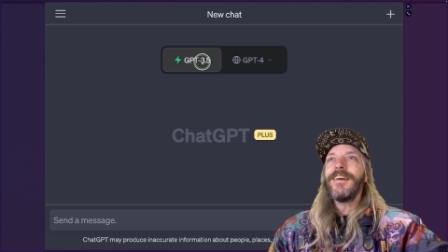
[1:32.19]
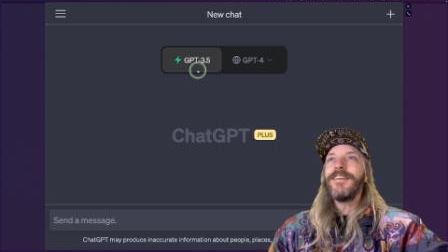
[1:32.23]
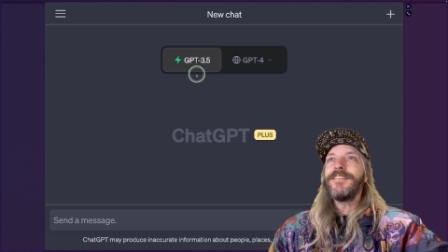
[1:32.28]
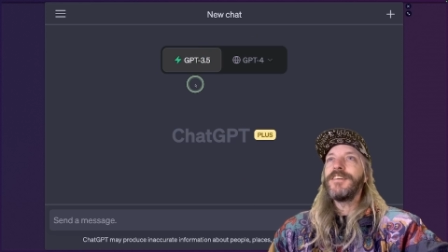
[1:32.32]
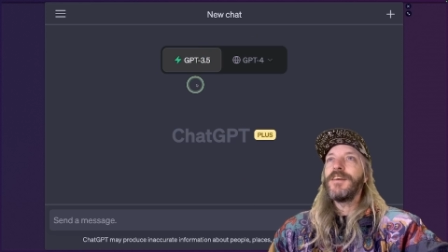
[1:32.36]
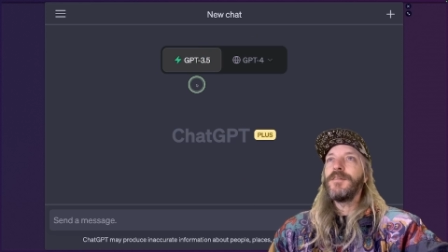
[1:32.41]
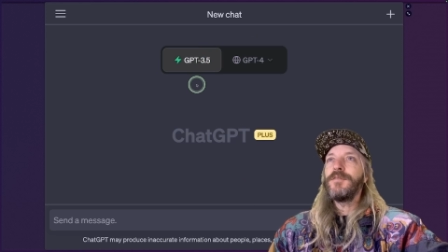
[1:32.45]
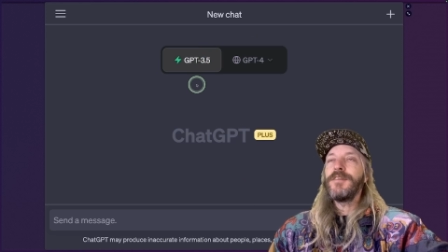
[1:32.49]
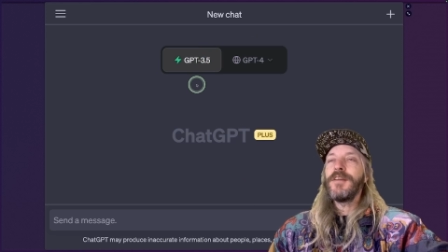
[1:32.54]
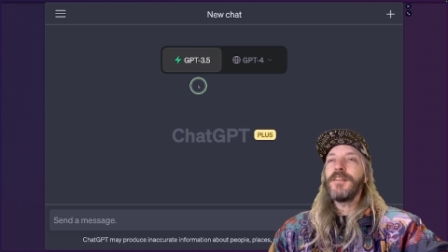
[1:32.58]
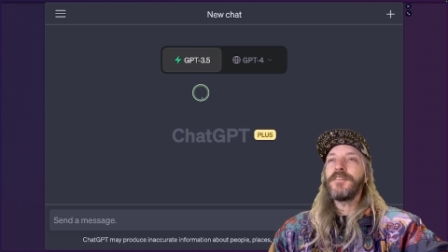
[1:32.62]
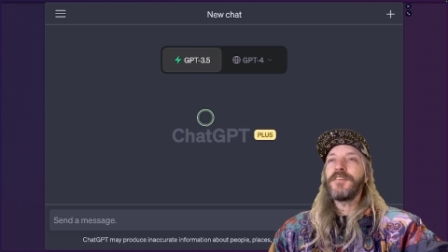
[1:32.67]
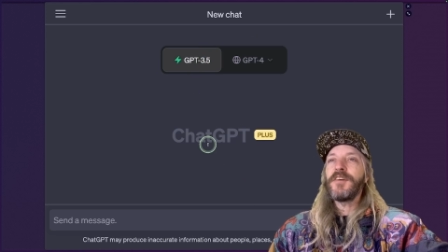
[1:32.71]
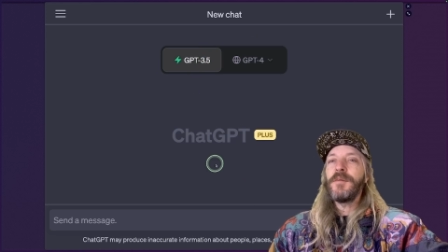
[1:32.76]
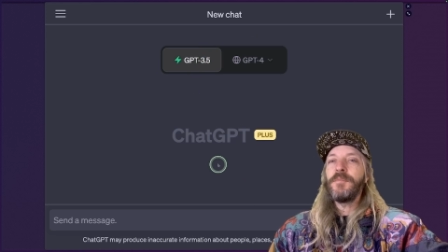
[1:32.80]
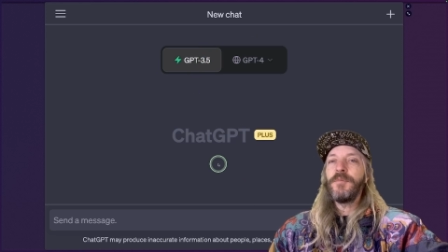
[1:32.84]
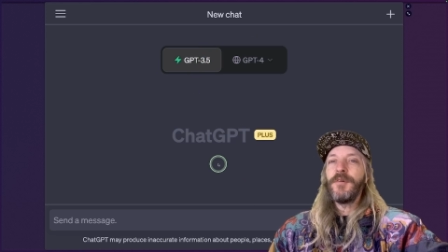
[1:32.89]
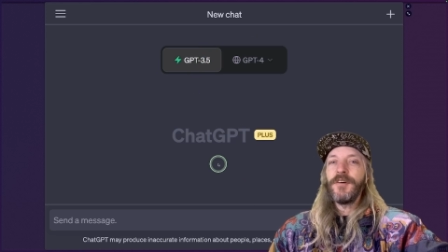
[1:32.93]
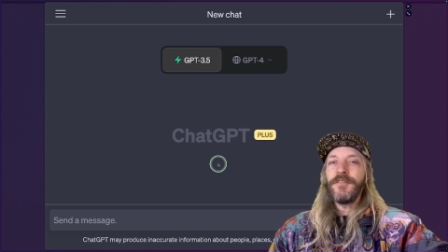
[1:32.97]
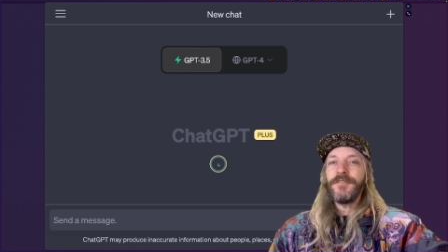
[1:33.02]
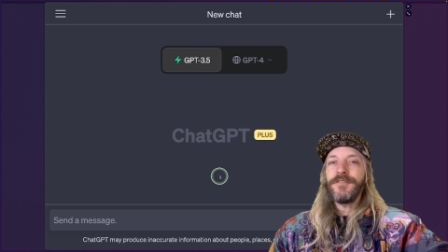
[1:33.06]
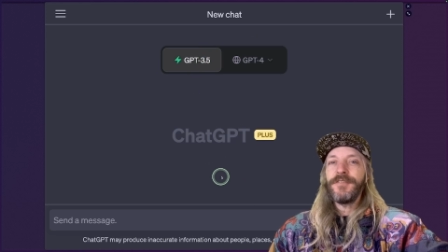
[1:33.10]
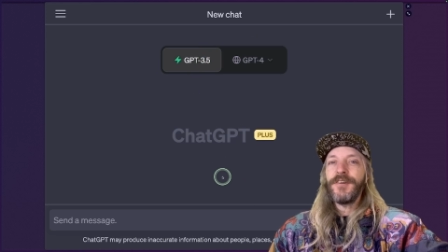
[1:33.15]
GPT
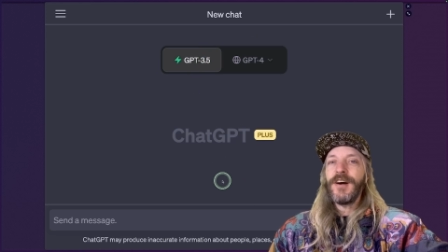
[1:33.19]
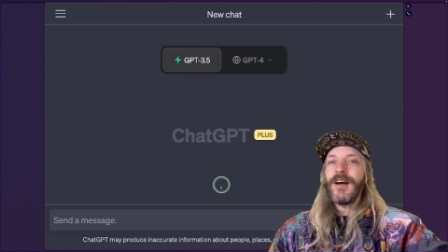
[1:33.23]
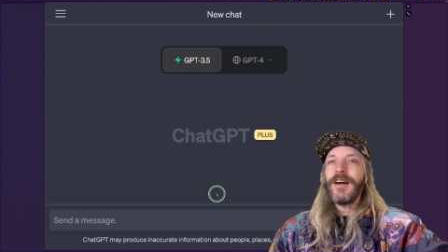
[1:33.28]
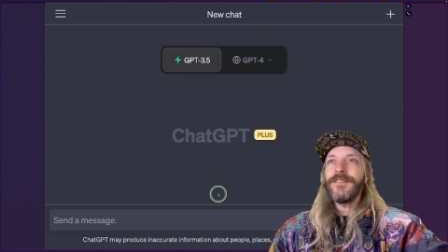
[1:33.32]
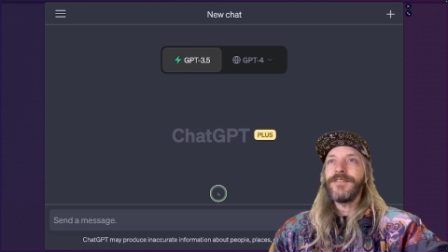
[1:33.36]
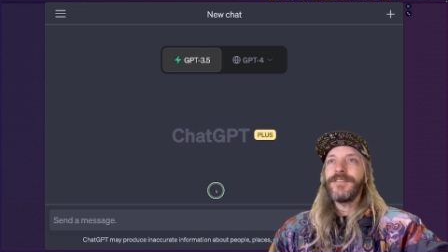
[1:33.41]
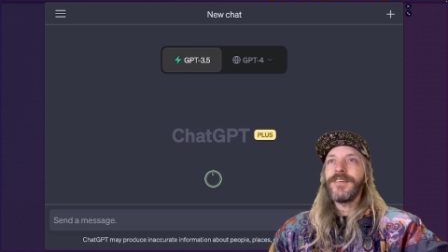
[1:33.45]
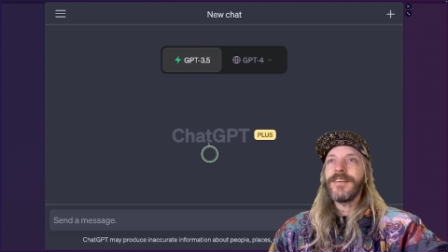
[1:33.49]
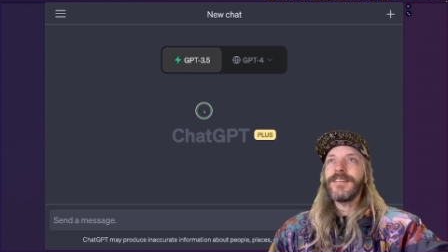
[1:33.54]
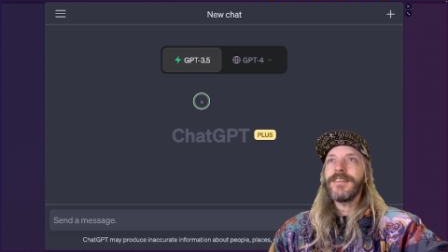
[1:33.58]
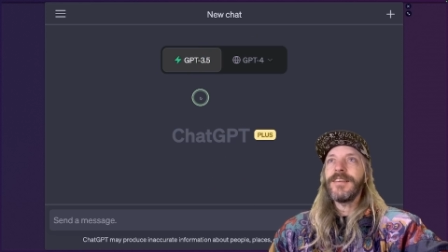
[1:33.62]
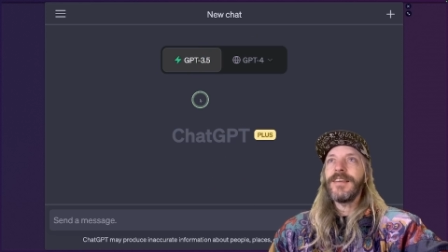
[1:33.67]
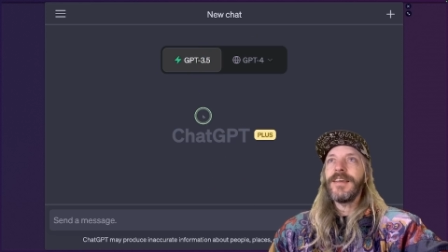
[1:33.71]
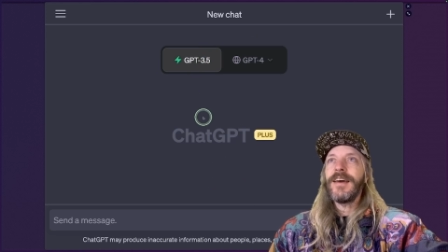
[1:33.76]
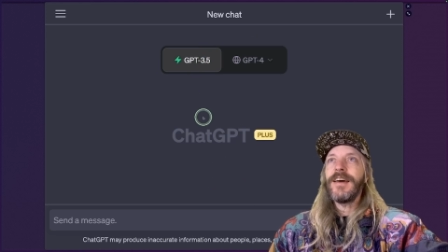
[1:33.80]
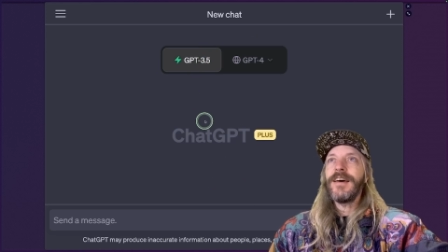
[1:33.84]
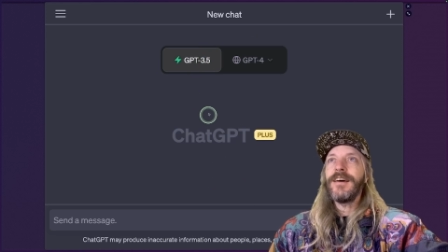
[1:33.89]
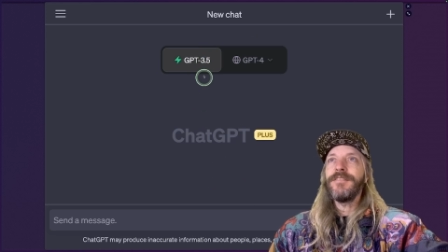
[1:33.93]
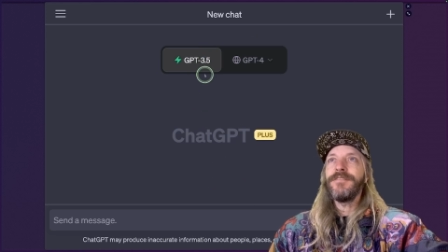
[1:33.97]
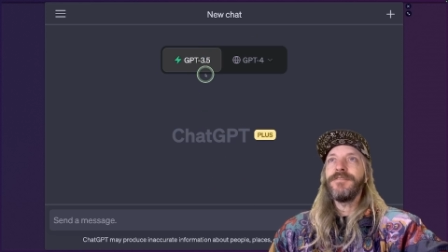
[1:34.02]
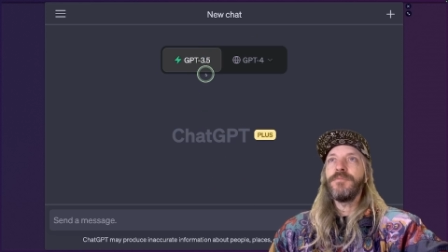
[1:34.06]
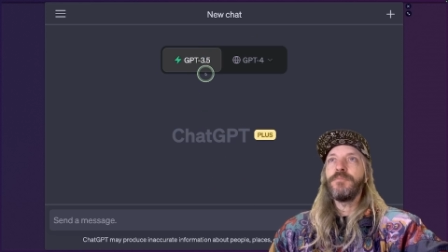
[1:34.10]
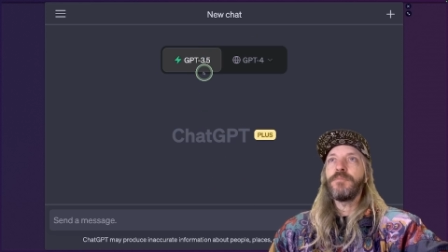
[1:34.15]
3.5 doesn't
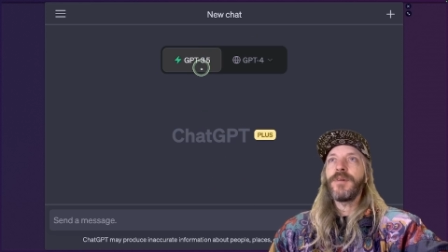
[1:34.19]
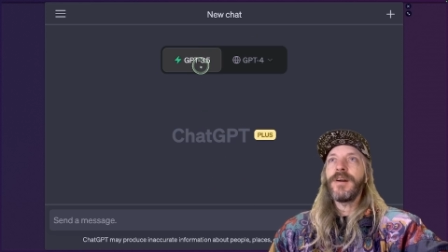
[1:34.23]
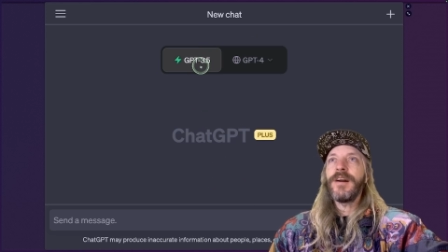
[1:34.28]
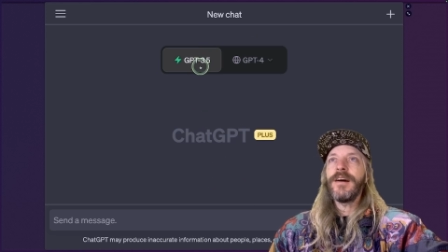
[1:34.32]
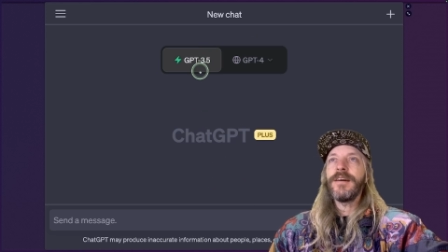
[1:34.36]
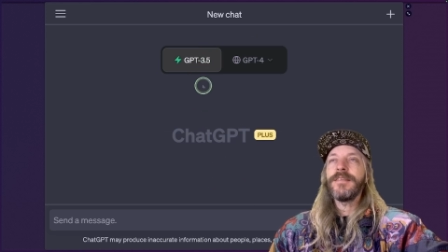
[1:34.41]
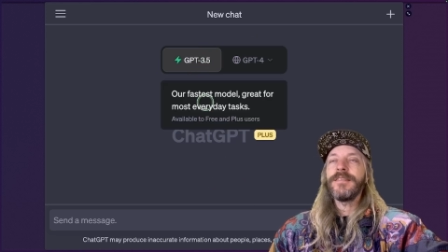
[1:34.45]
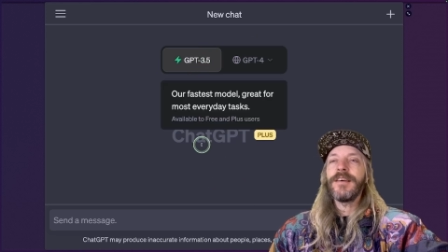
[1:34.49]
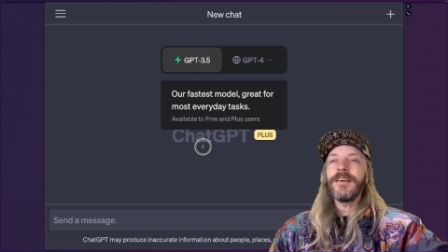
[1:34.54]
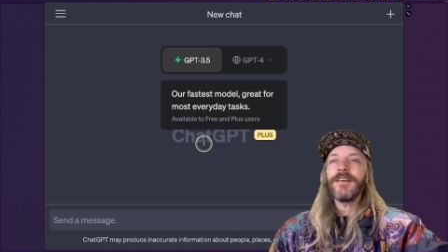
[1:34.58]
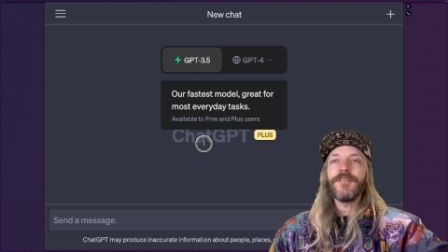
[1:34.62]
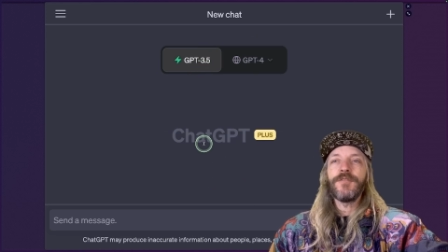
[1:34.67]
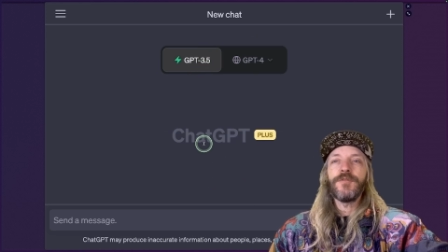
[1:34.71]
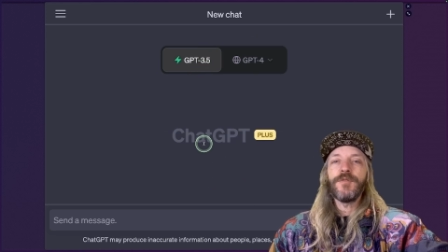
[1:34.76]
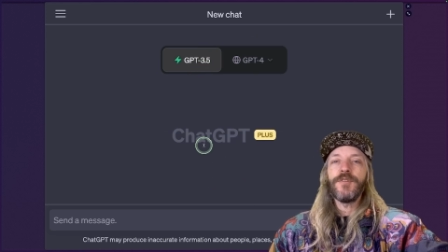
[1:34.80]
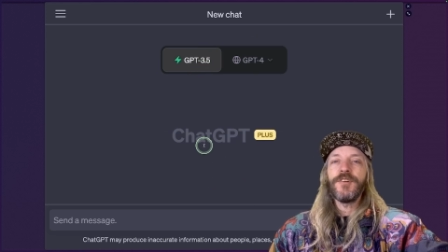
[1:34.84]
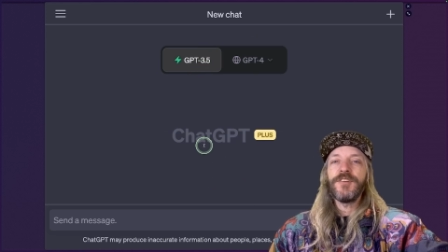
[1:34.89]
have browsing,